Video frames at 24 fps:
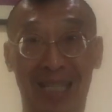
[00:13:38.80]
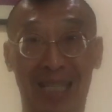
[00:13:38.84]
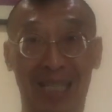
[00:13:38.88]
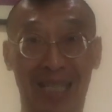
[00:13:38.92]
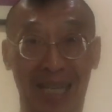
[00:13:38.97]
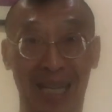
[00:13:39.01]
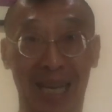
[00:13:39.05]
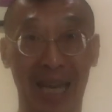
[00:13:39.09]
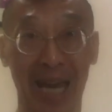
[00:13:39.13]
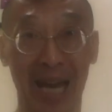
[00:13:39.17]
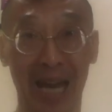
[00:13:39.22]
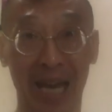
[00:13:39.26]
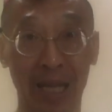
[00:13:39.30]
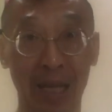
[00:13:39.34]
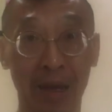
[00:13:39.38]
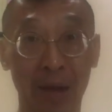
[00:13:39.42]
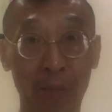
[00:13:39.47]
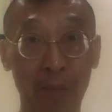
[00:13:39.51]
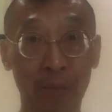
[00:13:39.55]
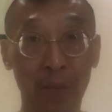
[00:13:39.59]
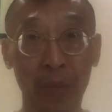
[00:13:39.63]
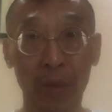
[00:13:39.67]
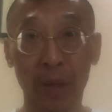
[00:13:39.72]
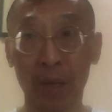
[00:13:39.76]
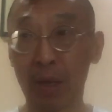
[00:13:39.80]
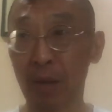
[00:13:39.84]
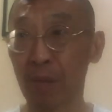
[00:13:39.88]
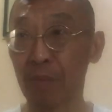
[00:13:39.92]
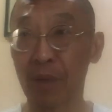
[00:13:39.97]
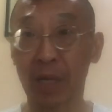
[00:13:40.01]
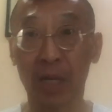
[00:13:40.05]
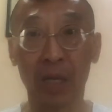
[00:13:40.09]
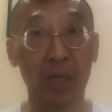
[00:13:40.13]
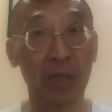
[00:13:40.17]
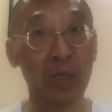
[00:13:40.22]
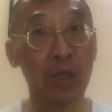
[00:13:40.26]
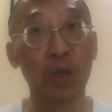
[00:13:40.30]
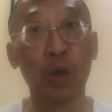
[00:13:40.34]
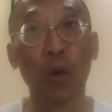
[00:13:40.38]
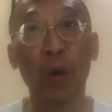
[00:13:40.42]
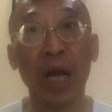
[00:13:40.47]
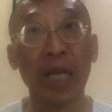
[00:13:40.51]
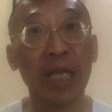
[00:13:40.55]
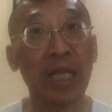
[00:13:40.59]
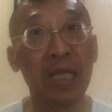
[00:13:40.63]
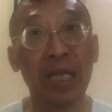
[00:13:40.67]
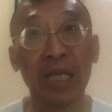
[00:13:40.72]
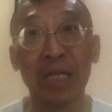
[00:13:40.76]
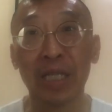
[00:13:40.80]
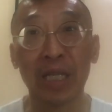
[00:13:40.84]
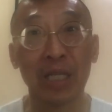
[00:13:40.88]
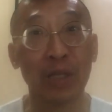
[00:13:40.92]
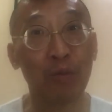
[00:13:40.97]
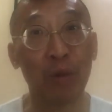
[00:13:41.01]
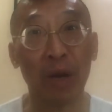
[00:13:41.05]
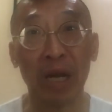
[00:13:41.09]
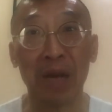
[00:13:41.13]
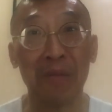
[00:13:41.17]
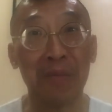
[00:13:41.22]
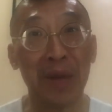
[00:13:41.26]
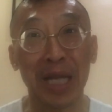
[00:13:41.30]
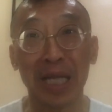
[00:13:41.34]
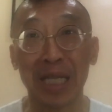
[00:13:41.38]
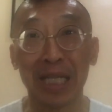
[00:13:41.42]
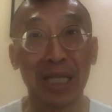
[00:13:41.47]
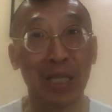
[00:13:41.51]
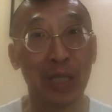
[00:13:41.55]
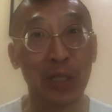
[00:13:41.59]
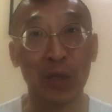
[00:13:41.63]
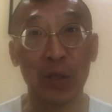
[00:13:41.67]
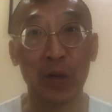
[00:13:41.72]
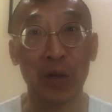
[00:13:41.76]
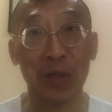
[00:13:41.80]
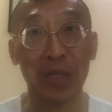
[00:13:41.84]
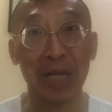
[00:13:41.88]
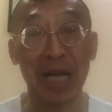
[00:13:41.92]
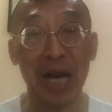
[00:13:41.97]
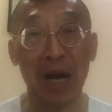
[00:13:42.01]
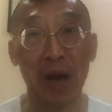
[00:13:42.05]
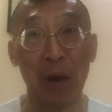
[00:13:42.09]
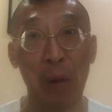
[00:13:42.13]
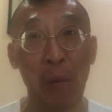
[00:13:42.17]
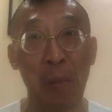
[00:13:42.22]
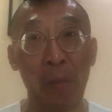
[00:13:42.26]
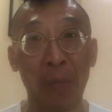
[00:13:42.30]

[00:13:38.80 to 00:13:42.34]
scared, because no analyst is recommending the stock now.